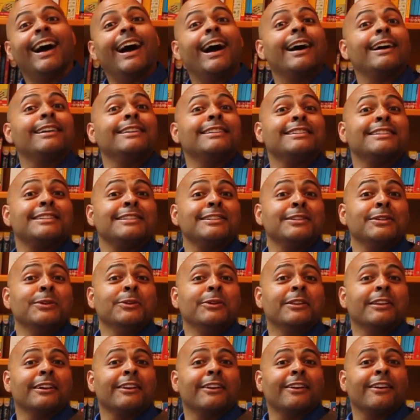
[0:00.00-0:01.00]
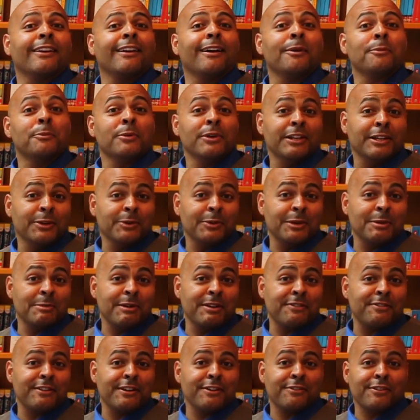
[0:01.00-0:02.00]
I didn't see you there. I'm reading one of my
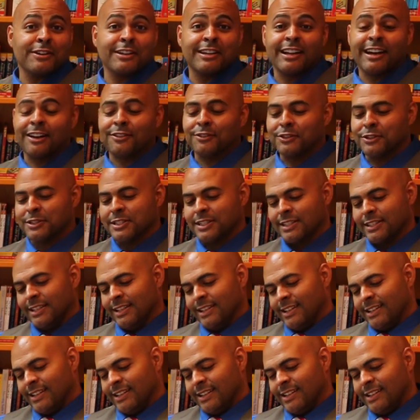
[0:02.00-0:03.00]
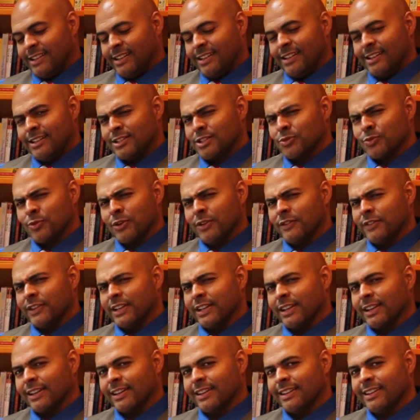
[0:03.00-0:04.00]
favorite novels. It's
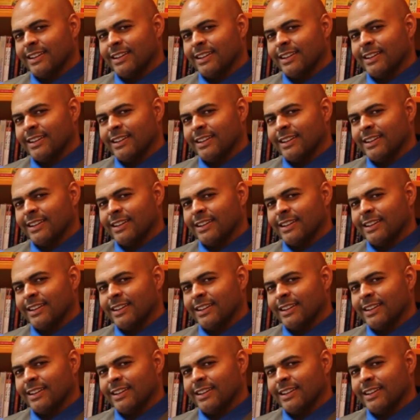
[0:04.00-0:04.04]
riveting.